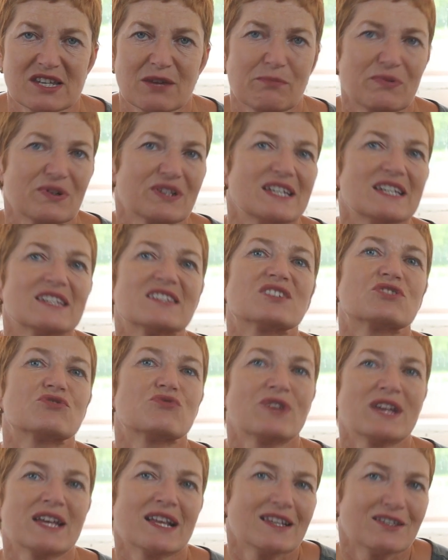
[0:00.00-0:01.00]
simple. This
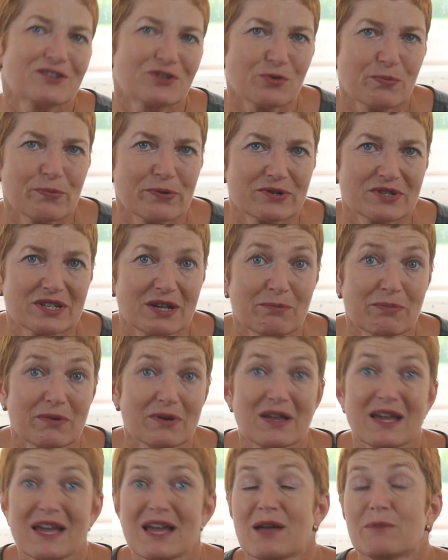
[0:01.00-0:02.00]
is really super
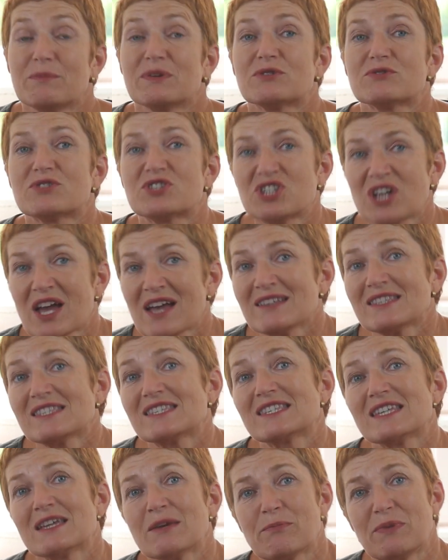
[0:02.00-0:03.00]
simple, because
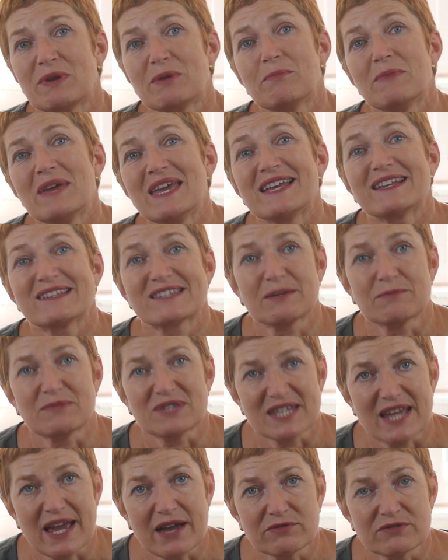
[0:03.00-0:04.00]
just simply make some
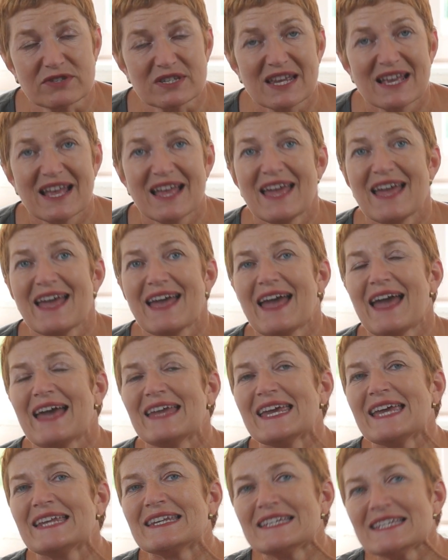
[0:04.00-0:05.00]
sounds.
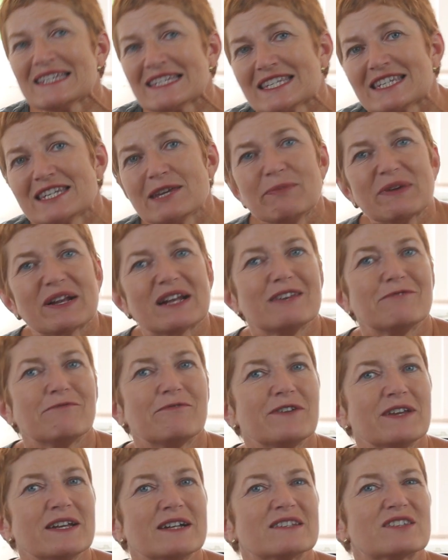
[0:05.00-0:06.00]
And this typically
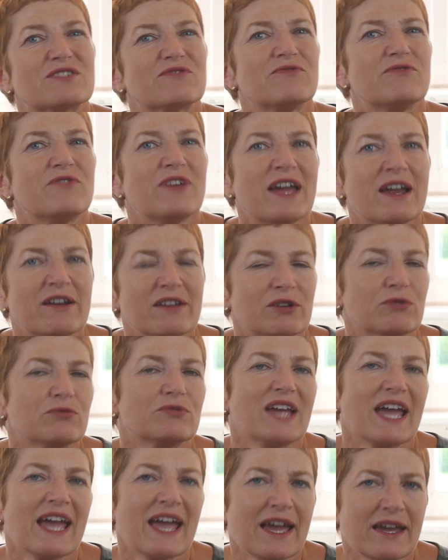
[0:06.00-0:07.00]
feels very
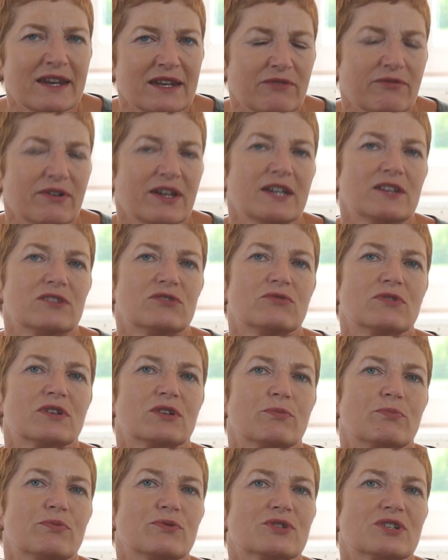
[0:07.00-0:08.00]
good anyway
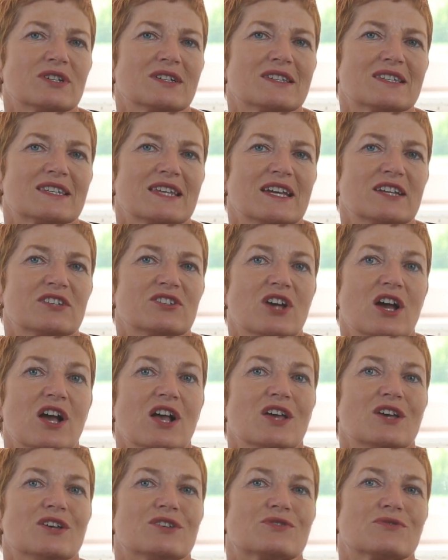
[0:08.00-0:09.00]
during the pushing stage.
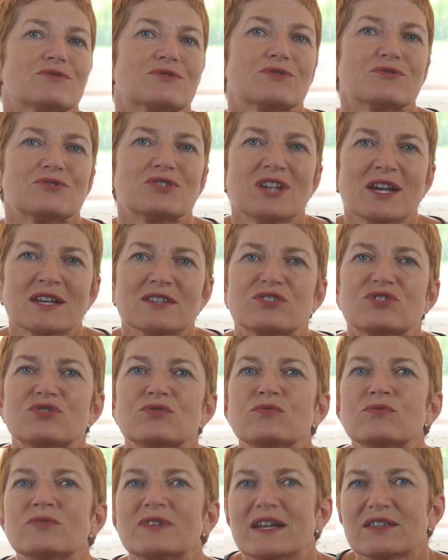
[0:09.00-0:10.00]
So just
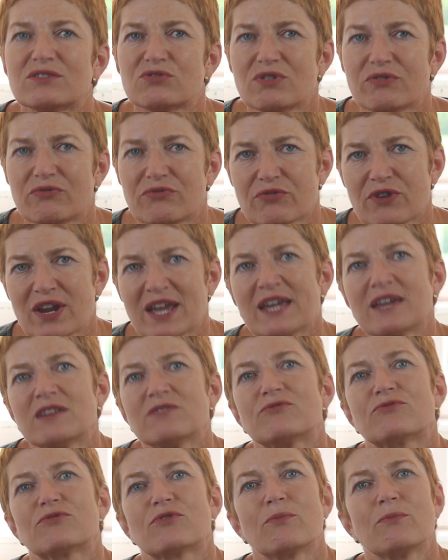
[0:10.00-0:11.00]
do not
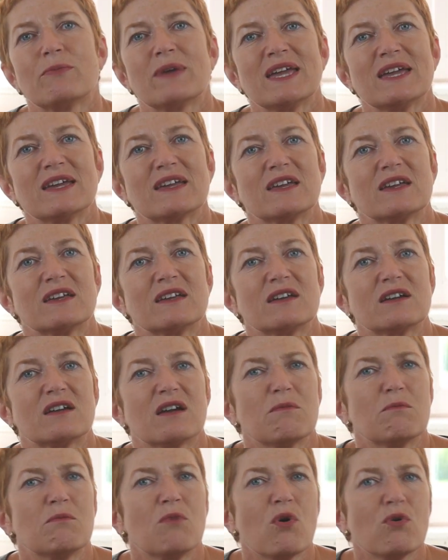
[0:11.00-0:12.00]
refrain from
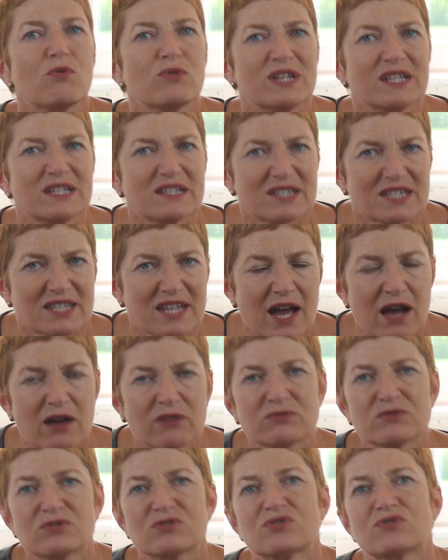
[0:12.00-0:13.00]
making moaning
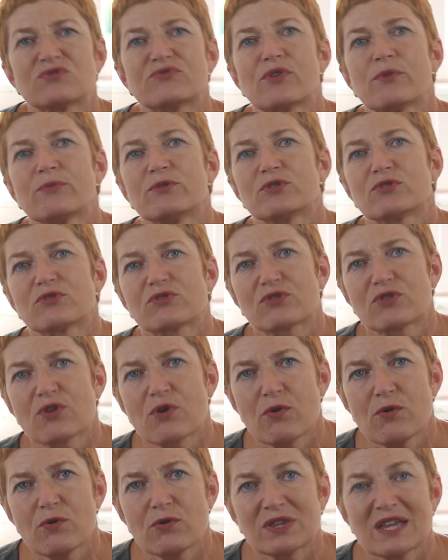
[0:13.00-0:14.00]
sounds from your
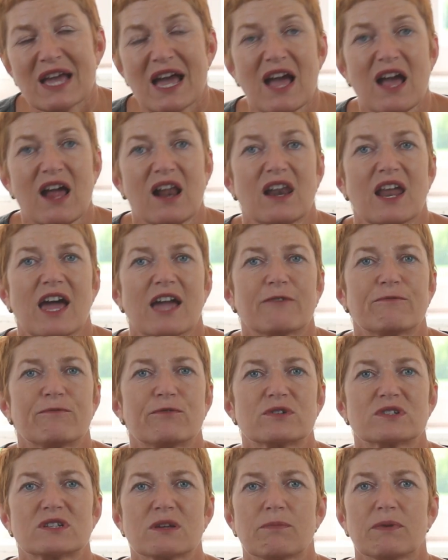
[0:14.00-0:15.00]
throat, like
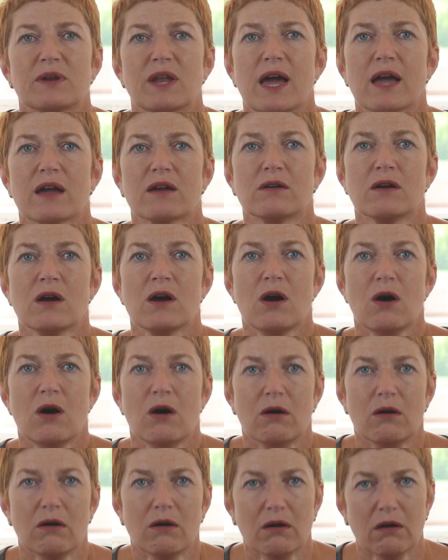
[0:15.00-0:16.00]
for example, like a
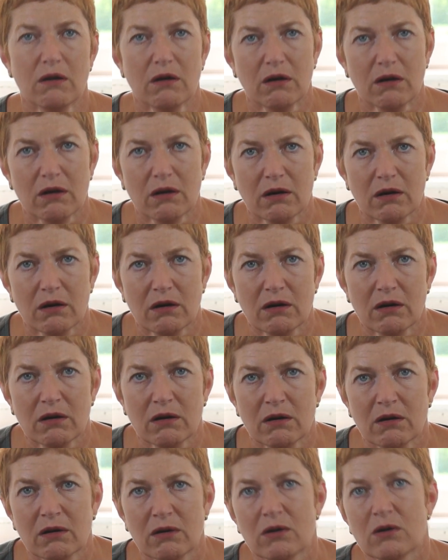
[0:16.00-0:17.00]

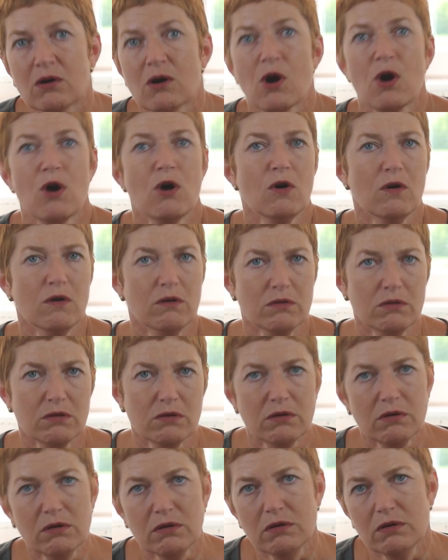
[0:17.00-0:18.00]
oh,
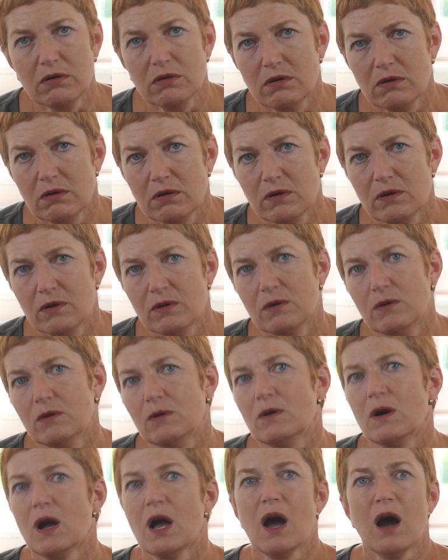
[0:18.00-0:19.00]

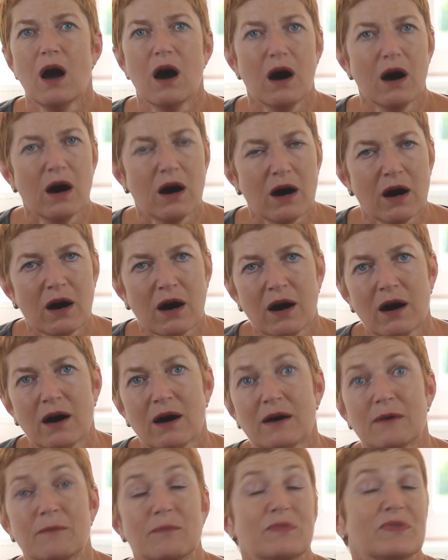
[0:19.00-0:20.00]
ooh,
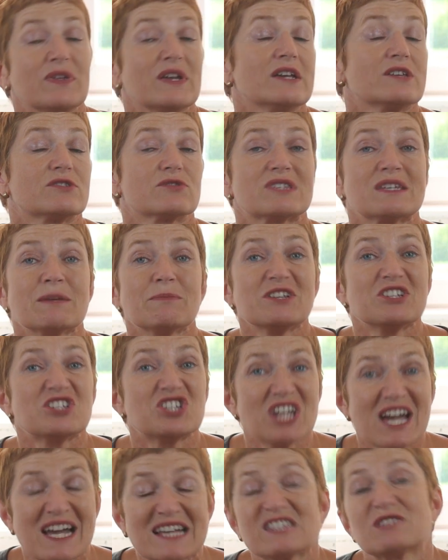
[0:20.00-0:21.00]
oh. So simply
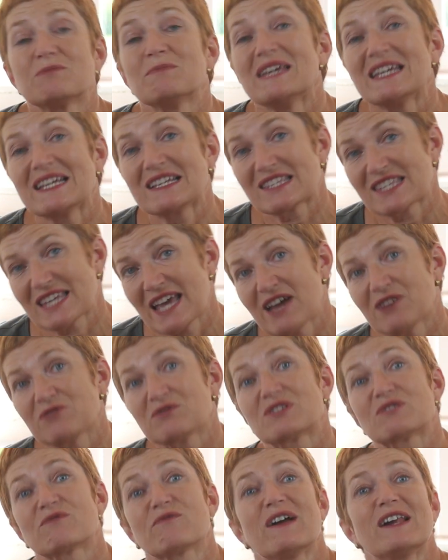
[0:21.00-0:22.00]
just make
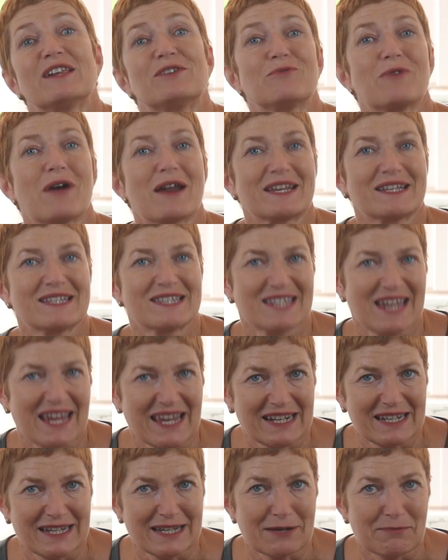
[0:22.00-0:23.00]
sounds while you are
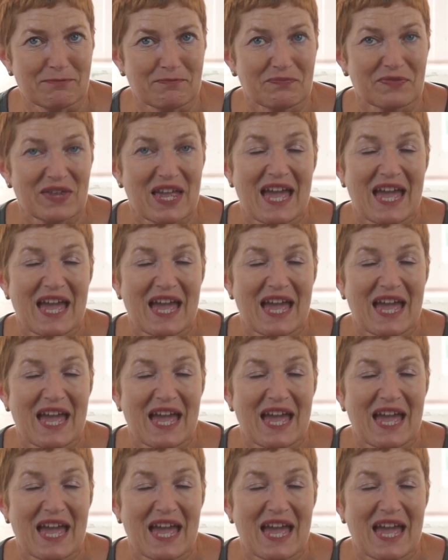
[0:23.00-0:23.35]
exhaling.